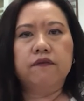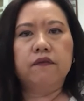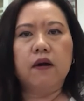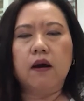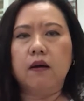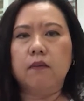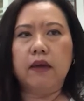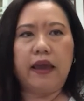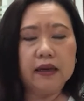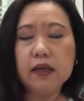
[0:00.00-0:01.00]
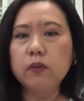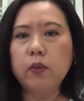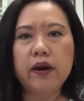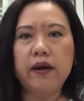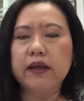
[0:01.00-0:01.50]
from
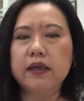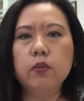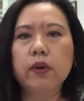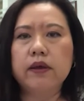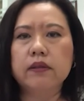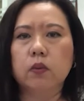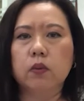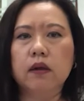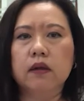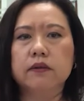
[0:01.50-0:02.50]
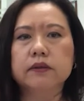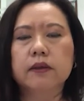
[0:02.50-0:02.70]
anywhere in the world.